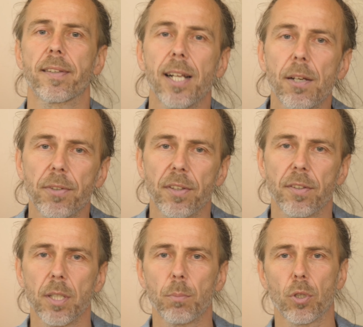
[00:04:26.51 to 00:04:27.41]

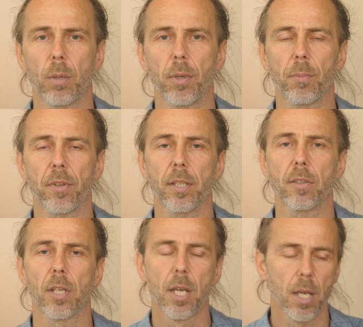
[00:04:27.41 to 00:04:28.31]
self-esteem problems
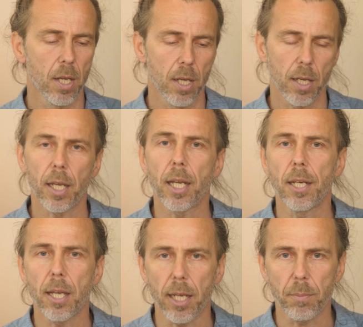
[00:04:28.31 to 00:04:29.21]
and
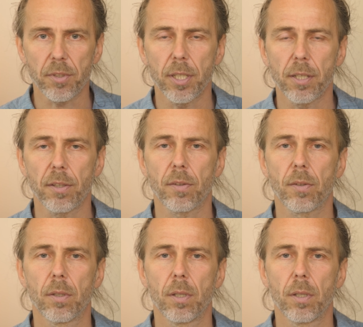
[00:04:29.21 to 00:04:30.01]
inner emptiness,